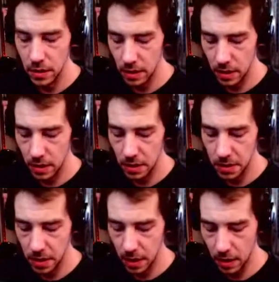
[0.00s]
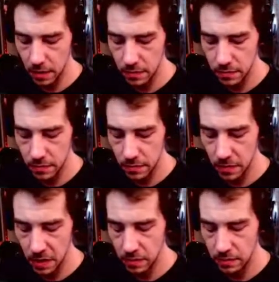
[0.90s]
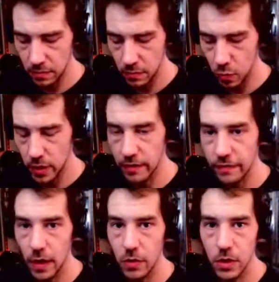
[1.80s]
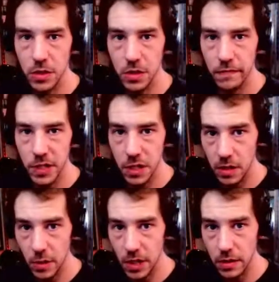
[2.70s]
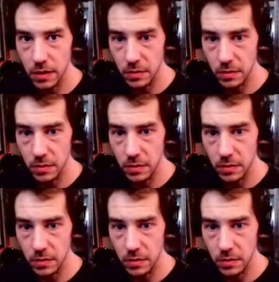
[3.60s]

he's one of the founders of Steemit.